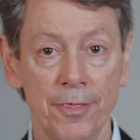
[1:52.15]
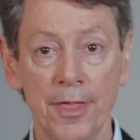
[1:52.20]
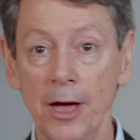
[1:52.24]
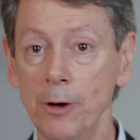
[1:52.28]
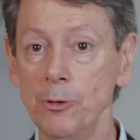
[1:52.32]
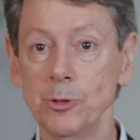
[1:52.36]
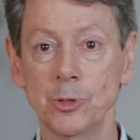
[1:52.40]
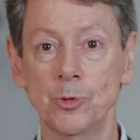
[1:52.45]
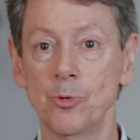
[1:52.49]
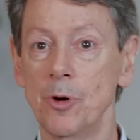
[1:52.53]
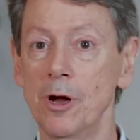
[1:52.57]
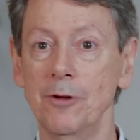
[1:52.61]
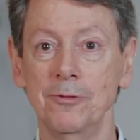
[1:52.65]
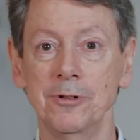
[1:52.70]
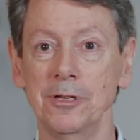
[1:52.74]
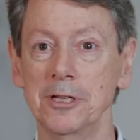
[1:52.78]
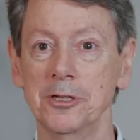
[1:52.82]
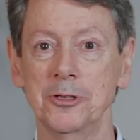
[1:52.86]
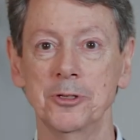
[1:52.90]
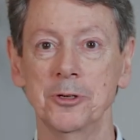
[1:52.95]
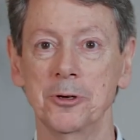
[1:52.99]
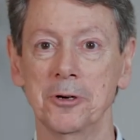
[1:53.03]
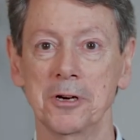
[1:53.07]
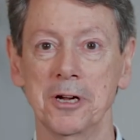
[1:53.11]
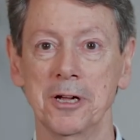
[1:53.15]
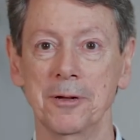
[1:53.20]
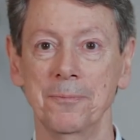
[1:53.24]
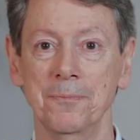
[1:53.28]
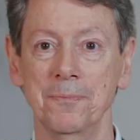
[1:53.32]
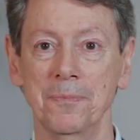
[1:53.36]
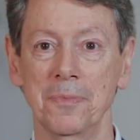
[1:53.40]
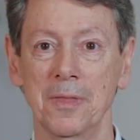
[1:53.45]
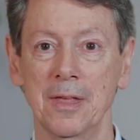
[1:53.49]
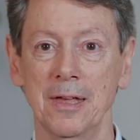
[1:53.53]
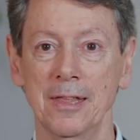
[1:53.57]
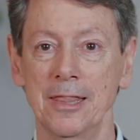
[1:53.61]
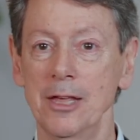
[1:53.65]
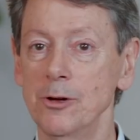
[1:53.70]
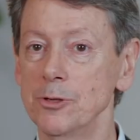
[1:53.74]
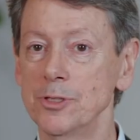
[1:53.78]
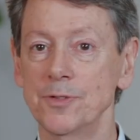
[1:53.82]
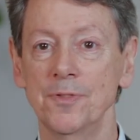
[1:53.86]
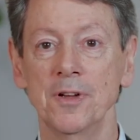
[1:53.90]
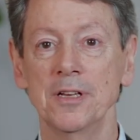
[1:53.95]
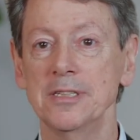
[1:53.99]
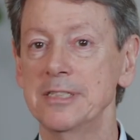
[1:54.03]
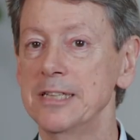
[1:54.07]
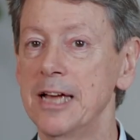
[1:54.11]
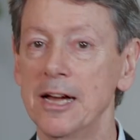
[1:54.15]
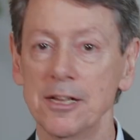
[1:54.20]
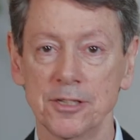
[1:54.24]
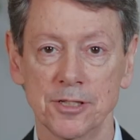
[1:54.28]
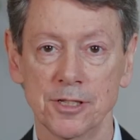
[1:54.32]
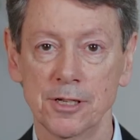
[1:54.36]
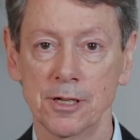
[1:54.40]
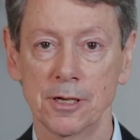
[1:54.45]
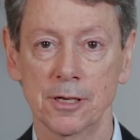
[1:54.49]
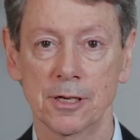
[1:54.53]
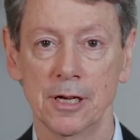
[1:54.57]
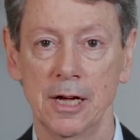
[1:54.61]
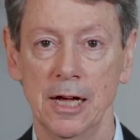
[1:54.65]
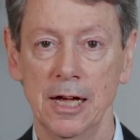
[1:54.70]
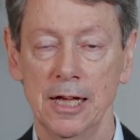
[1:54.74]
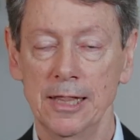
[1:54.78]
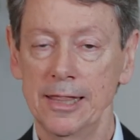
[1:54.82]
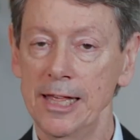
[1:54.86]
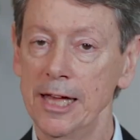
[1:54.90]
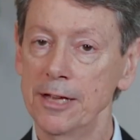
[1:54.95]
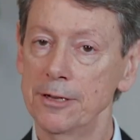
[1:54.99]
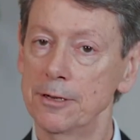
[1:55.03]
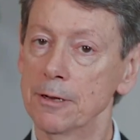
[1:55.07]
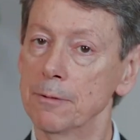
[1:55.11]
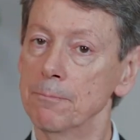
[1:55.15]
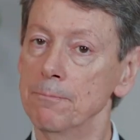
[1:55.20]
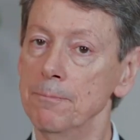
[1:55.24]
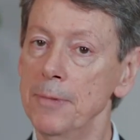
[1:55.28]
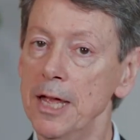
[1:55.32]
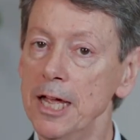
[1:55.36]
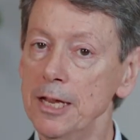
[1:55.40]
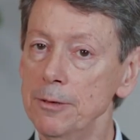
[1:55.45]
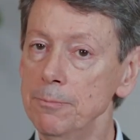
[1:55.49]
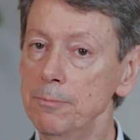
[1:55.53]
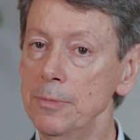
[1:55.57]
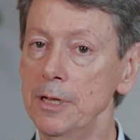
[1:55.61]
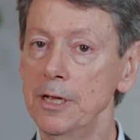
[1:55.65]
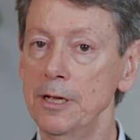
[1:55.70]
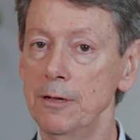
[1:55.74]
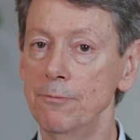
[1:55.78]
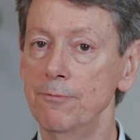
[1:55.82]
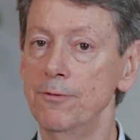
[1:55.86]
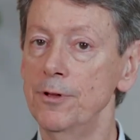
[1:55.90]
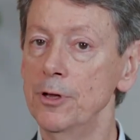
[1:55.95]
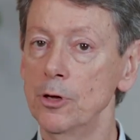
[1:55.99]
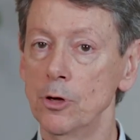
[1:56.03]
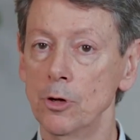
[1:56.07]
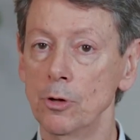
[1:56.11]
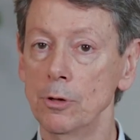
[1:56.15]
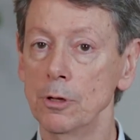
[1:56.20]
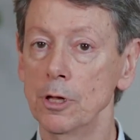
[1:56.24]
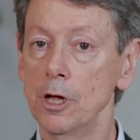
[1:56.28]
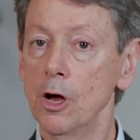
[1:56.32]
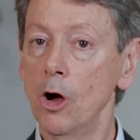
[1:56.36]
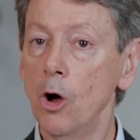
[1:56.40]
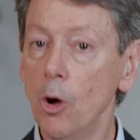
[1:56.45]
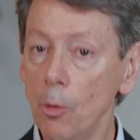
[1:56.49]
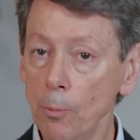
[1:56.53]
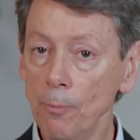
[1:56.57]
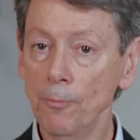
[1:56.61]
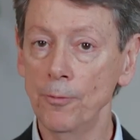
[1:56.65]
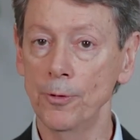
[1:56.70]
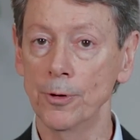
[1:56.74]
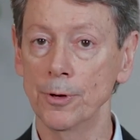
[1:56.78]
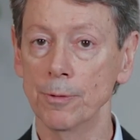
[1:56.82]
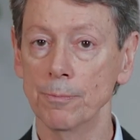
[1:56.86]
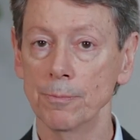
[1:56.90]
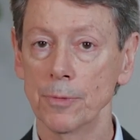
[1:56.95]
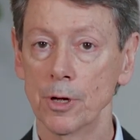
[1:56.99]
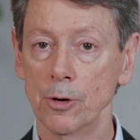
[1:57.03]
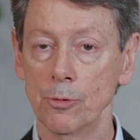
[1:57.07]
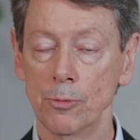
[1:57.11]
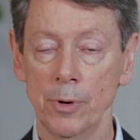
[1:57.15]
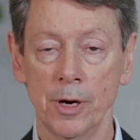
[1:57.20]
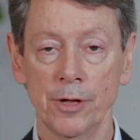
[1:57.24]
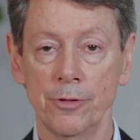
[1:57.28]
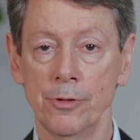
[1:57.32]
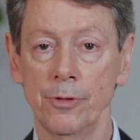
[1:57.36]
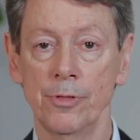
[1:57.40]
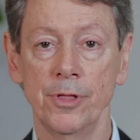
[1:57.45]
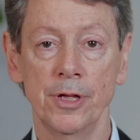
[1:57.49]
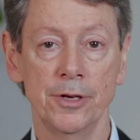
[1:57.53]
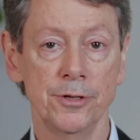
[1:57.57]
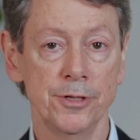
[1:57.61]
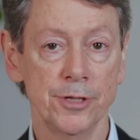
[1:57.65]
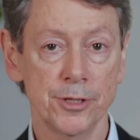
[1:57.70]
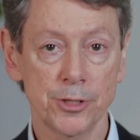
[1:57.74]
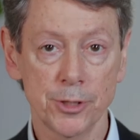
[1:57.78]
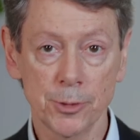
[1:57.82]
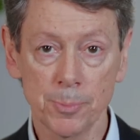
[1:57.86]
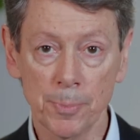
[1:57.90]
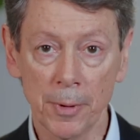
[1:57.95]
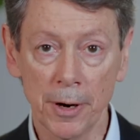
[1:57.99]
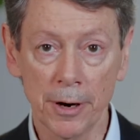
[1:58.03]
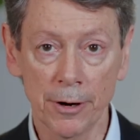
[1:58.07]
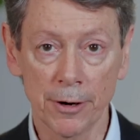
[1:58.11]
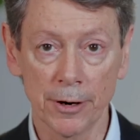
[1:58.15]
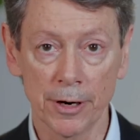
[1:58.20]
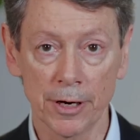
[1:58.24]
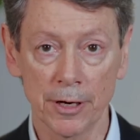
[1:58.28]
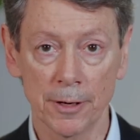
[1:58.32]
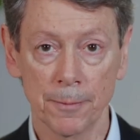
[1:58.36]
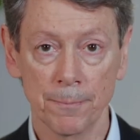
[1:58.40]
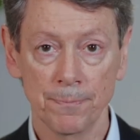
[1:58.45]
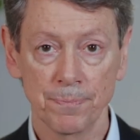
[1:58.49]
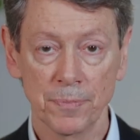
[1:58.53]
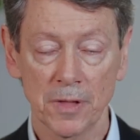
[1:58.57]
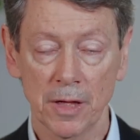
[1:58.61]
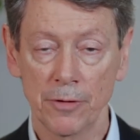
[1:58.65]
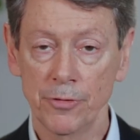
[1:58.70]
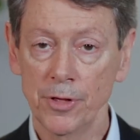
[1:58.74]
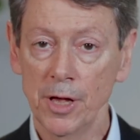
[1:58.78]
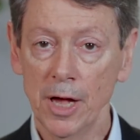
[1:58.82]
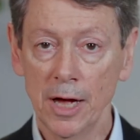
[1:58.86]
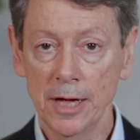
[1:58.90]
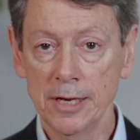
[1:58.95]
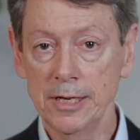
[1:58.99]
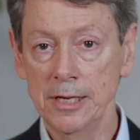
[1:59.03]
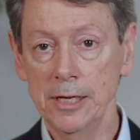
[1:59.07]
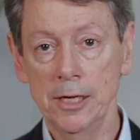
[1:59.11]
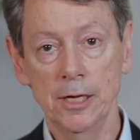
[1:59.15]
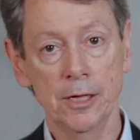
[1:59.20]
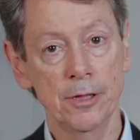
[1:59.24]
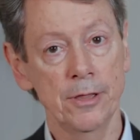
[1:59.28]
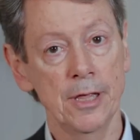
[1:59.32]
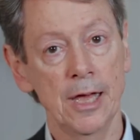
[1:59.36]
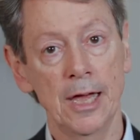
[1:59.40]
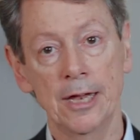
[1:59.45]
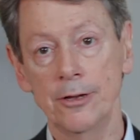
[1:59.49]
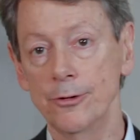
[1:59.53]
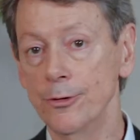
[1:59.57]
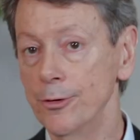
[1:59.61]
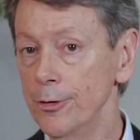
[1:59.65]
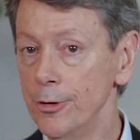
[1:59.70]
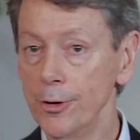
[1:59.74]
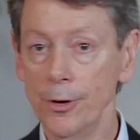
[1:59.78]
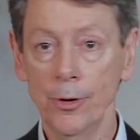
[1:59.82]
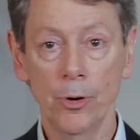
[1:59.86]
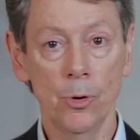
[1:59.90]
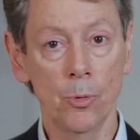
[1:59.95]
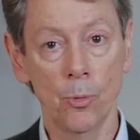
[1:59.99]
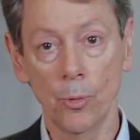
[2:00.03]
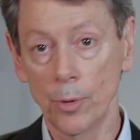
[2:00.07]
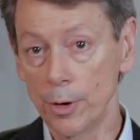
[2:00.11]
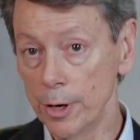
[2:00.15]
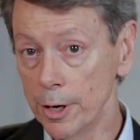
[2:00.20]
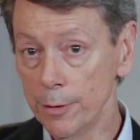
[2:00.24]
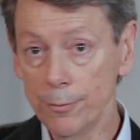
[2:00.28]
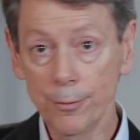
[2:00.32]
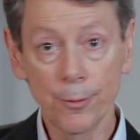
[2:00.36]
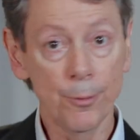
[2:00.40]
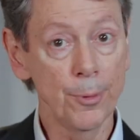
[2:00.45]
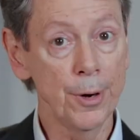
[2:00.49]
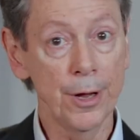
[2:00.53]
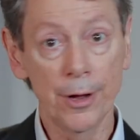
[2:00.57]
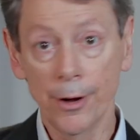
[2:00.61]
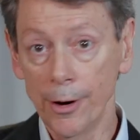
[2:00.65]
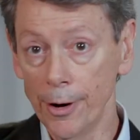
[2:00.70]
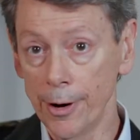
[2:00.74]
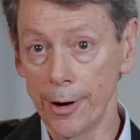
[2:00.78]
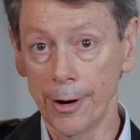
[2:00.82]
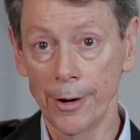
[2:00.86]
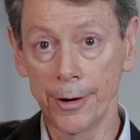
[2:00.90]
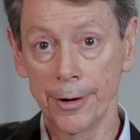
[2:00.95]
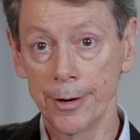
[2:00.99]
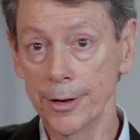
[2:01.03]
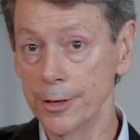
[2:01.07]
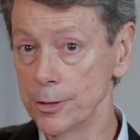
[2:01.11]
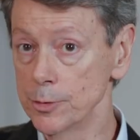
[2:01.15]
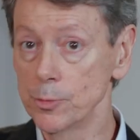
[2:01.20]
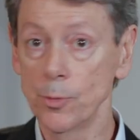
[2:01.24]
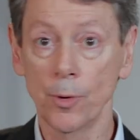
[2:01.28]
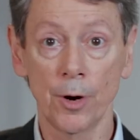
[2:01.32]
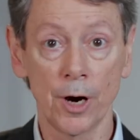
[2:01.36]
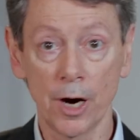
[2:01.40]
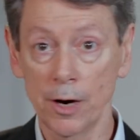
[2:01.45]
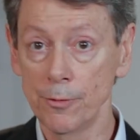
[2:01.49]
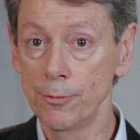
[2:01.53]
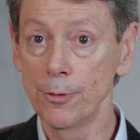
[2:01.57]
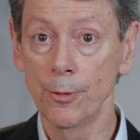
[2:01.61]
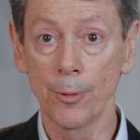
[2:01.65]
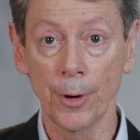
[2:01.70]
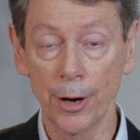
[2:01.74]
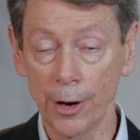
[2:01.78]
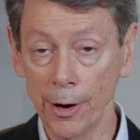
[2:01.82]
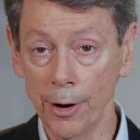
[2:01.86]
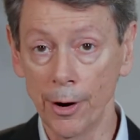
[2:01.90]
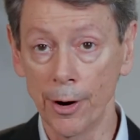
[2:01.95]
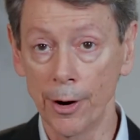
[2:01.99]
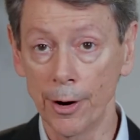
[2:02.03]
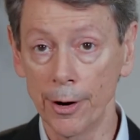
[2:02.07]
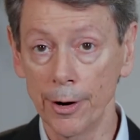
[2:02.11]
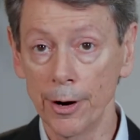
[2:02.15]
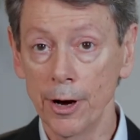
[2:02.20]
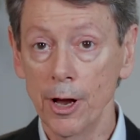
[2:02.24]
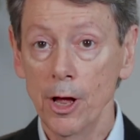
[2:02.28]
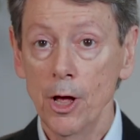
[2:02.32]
That was revelatory. That was fantastic. That made me feel hopeful rather than despairing. The idea that, you know, wherever we are is wherever we are,